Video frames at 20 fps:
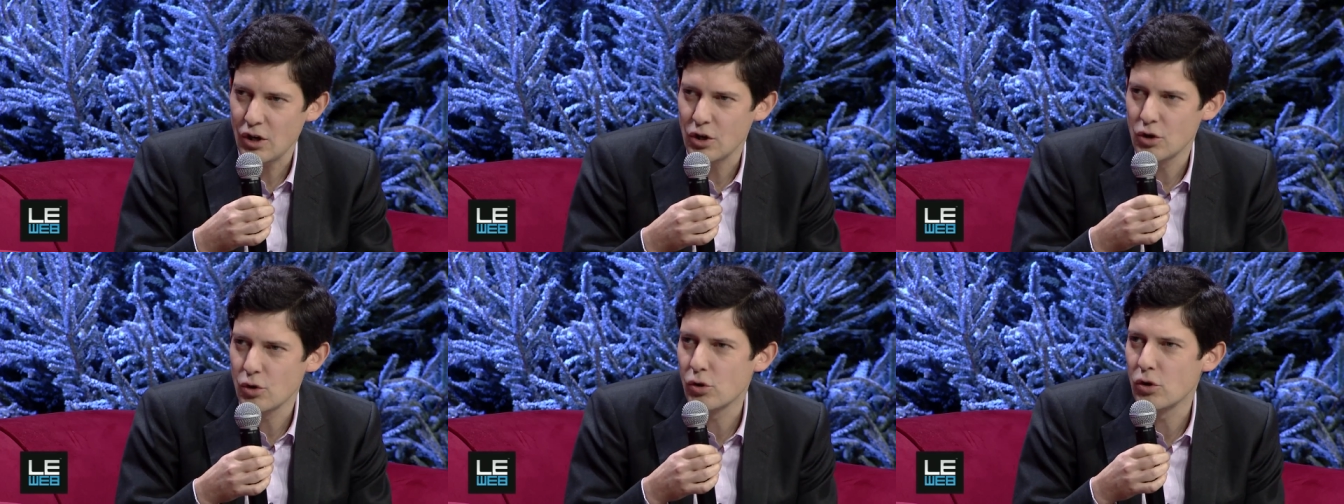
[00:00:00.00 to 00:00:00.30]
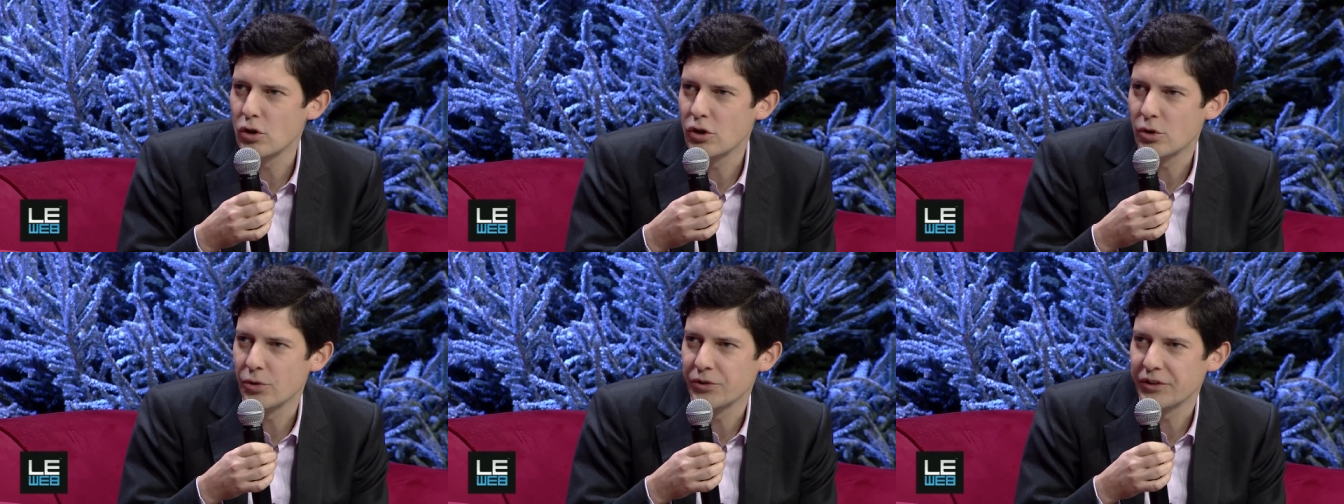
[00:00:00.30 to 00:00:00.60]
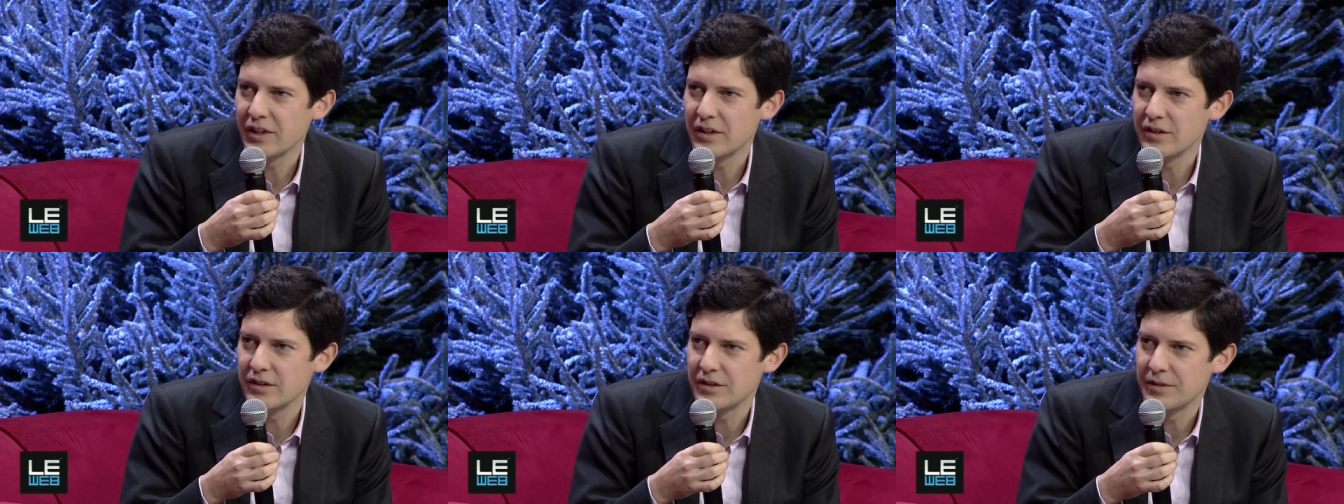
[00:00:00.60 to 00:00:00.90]
local
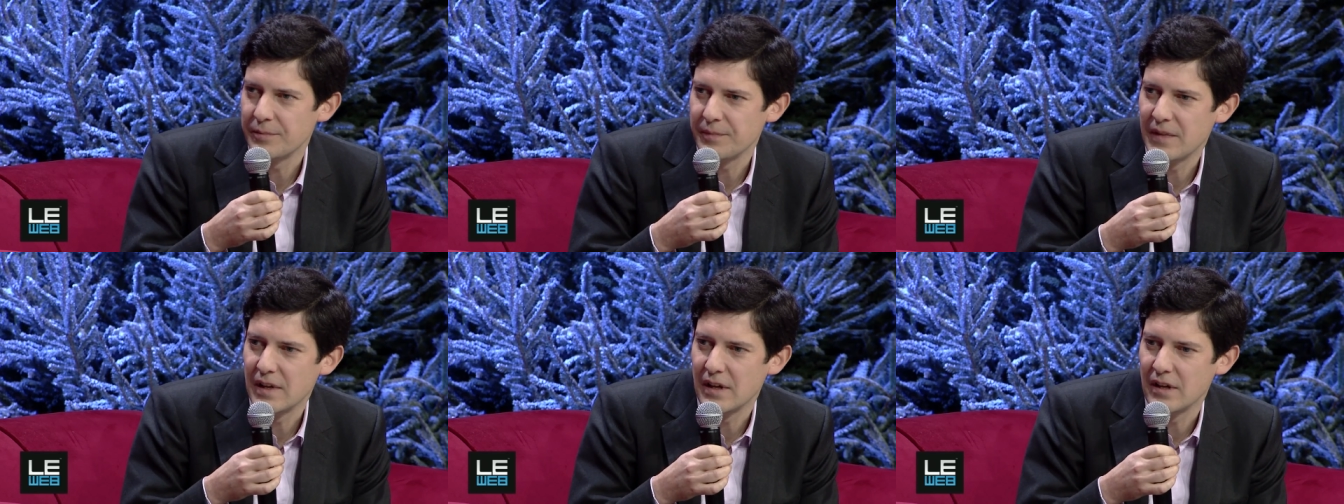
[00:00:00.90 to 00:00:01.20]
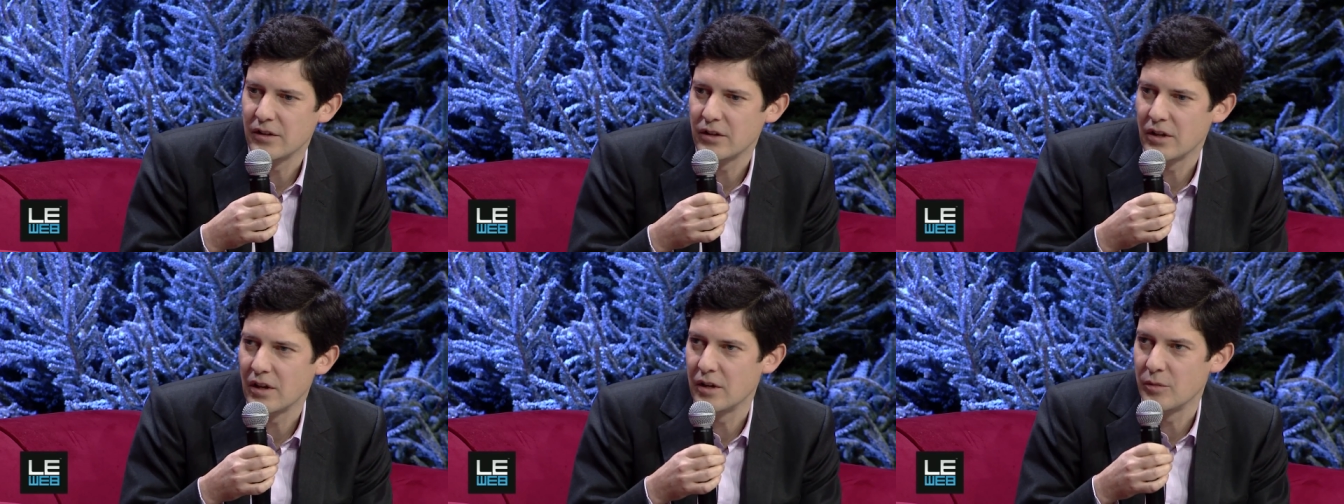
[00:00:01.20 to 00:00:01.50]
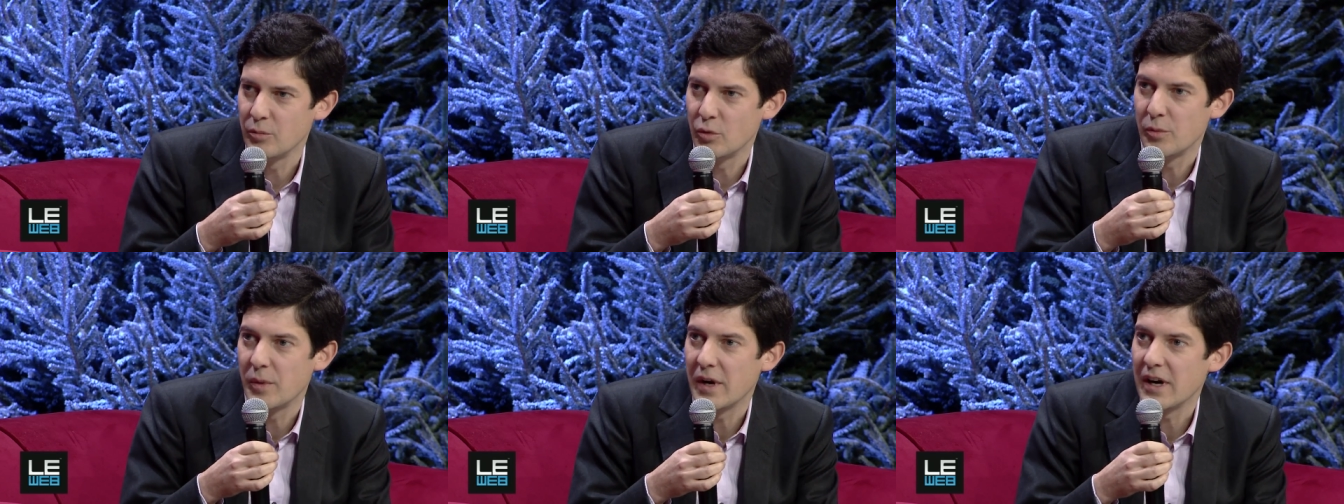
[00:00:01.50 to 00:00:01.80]
content and,
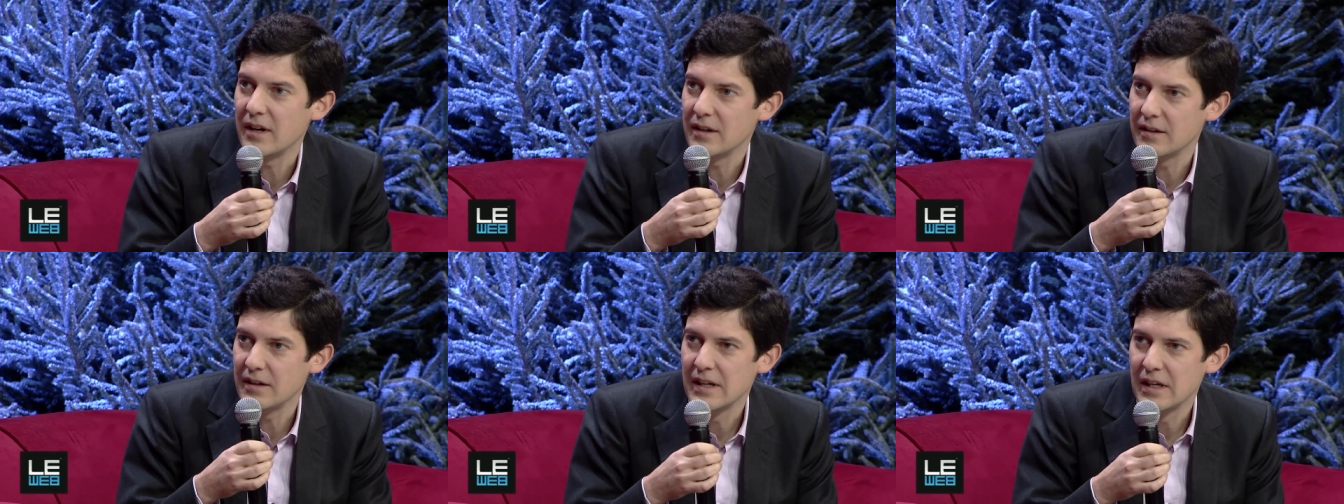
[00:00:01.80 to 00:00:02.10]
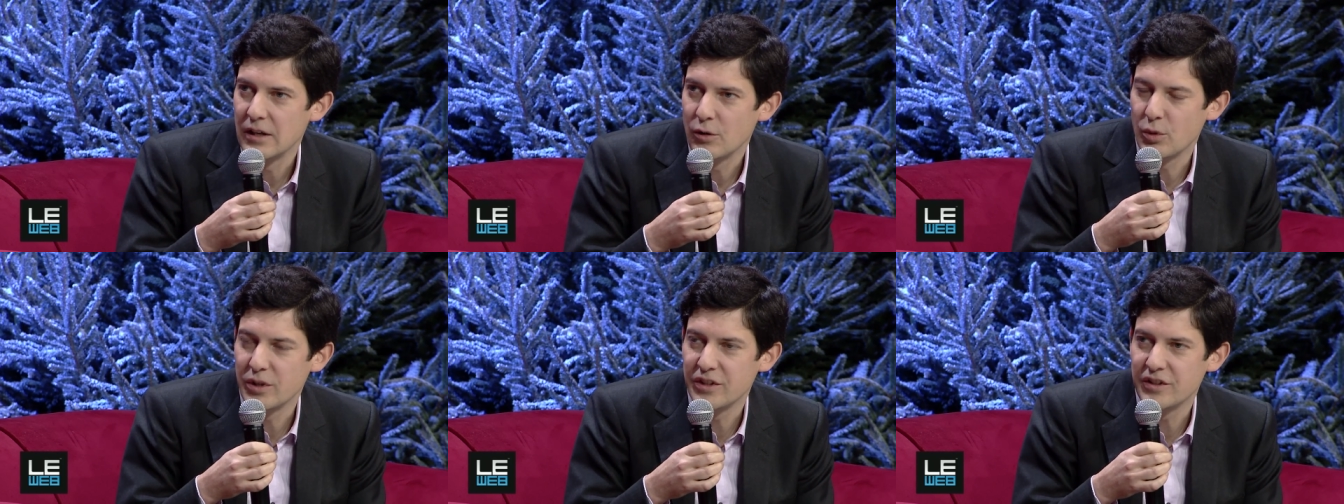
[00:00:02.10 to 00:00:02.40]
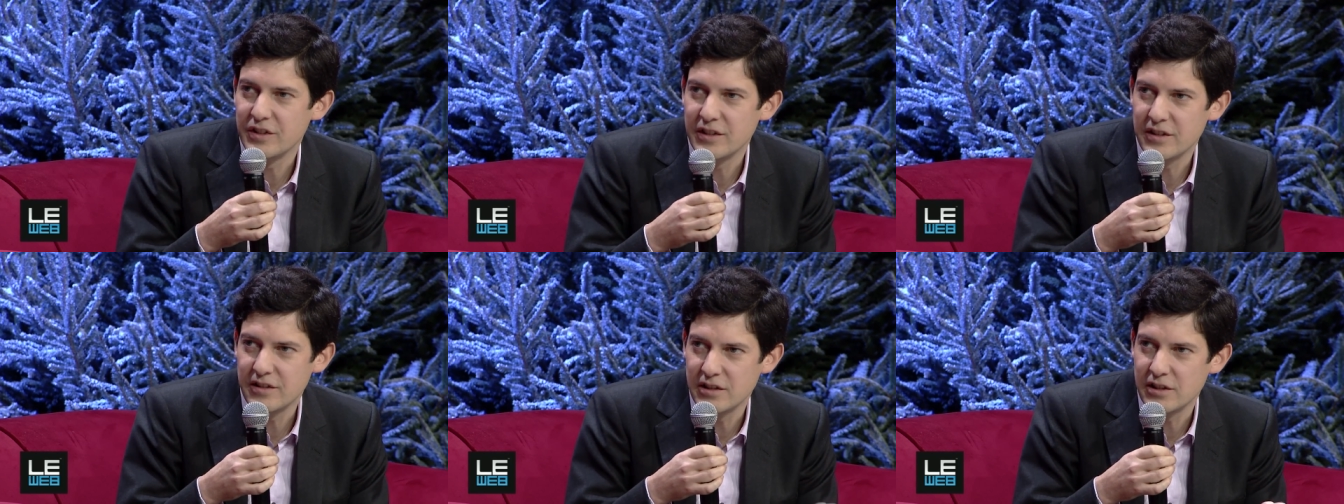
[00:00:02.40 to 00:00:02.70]
and mobile, we
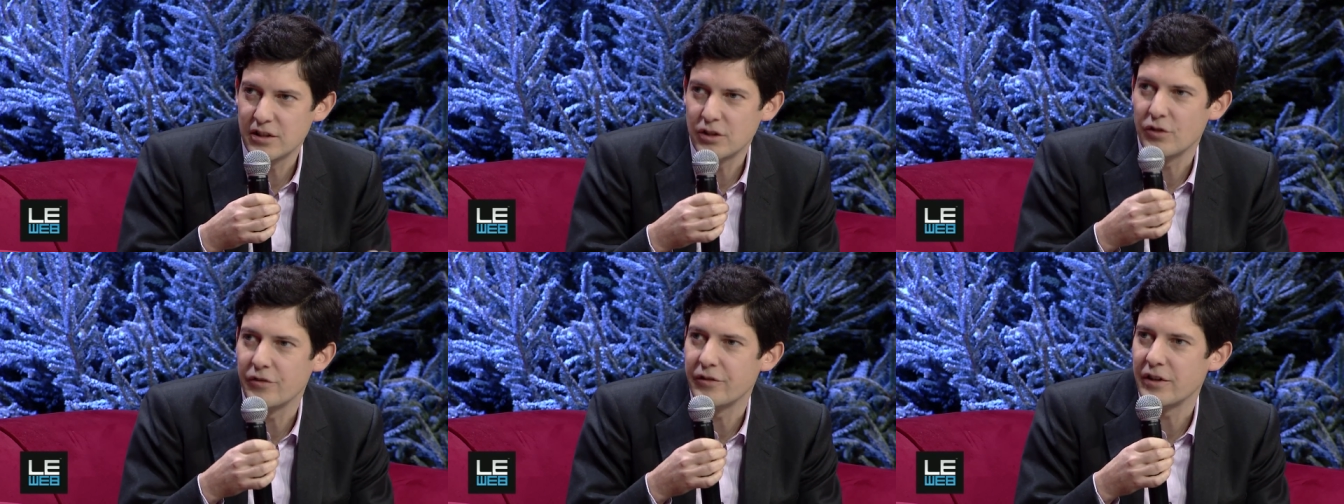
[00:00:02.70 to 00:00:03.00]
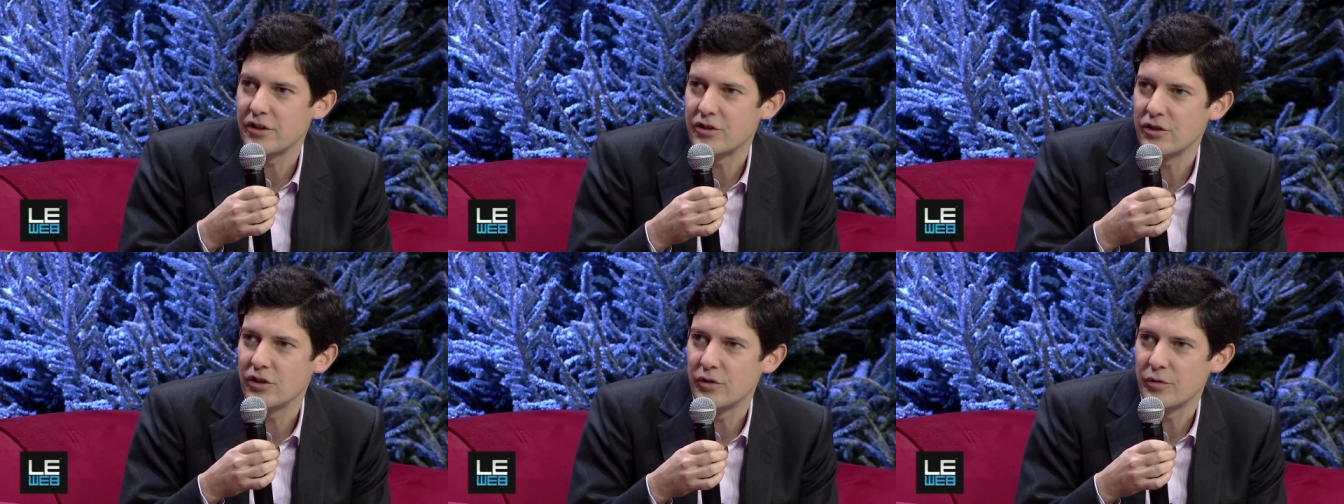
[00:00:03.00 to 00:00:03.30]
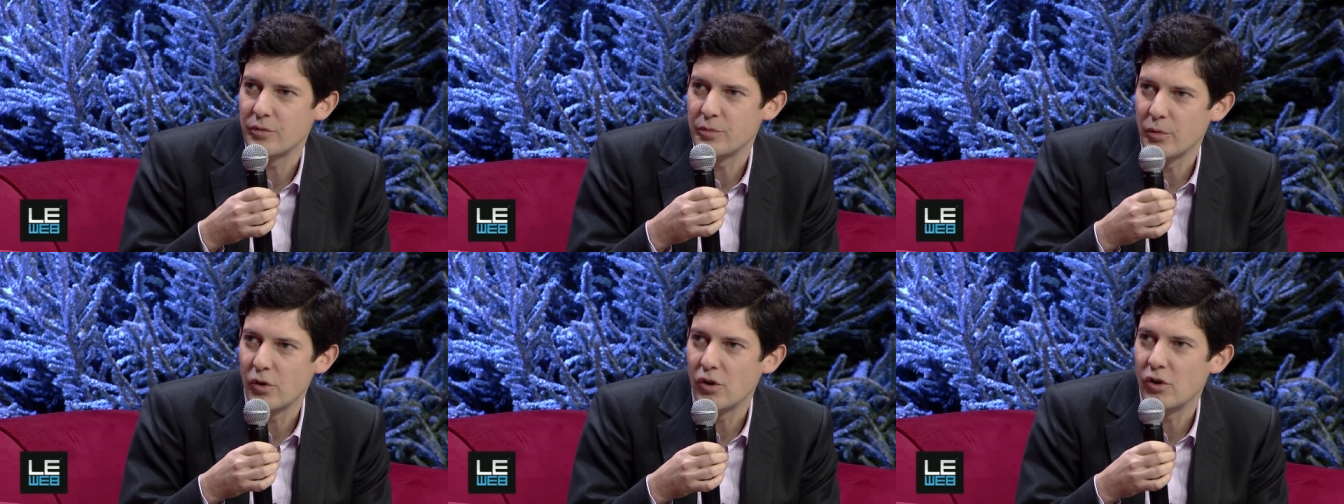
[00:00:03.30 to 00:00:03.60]
see this
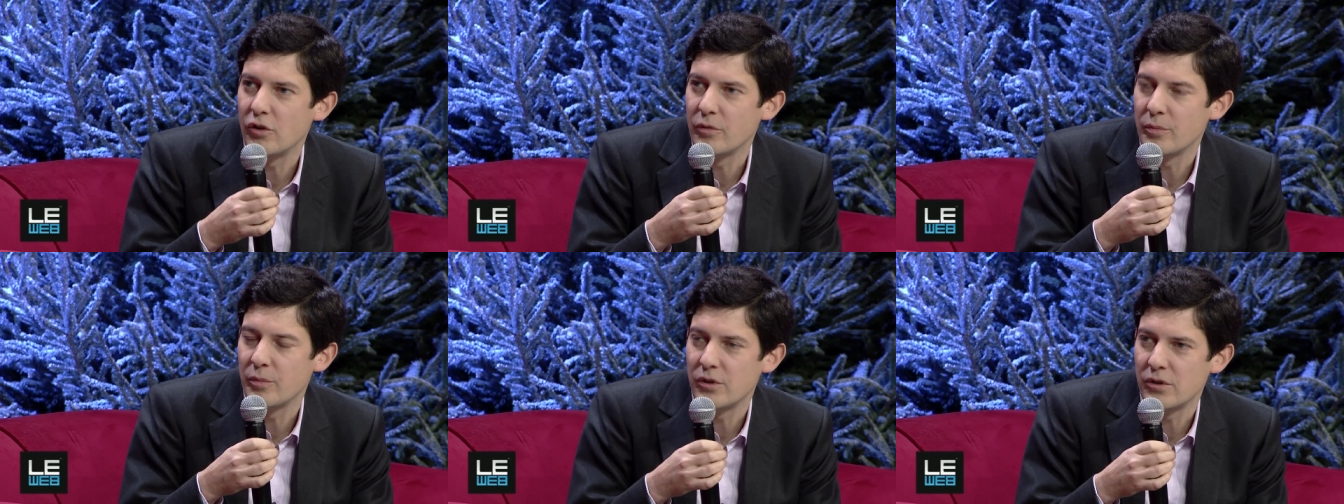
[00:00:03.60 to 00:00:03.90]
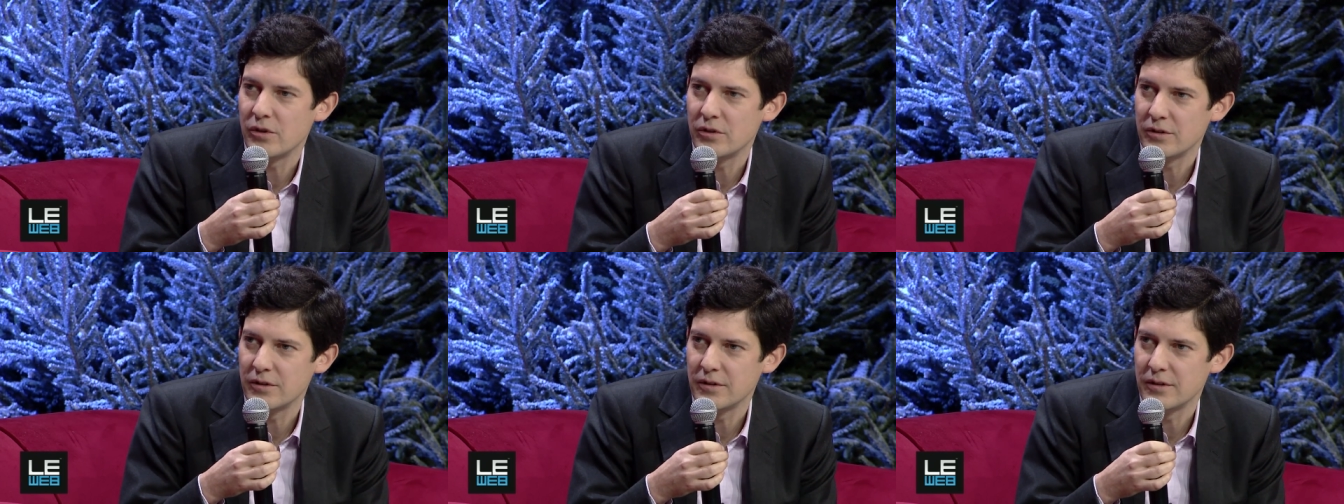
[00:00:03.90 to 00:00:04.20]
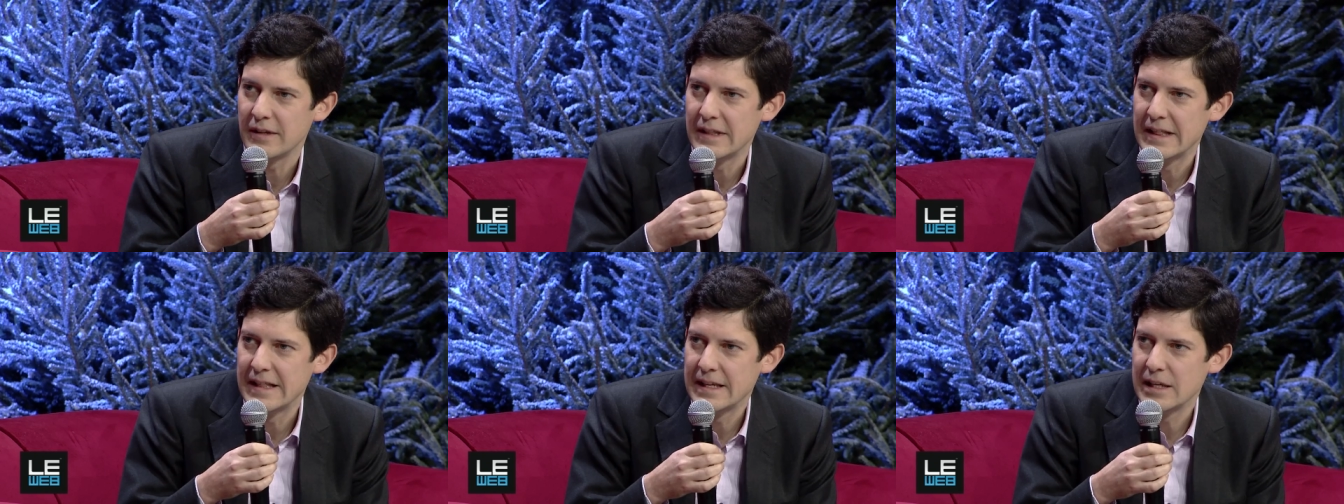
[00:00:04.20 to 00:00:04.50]
convergence more and
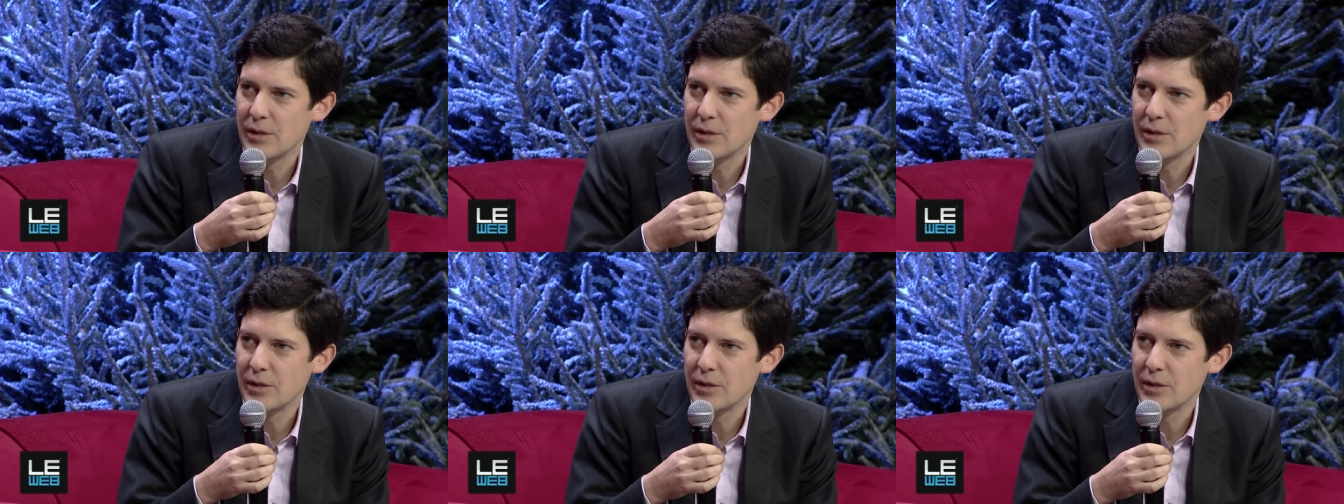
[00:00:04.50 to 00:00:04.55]
more uh,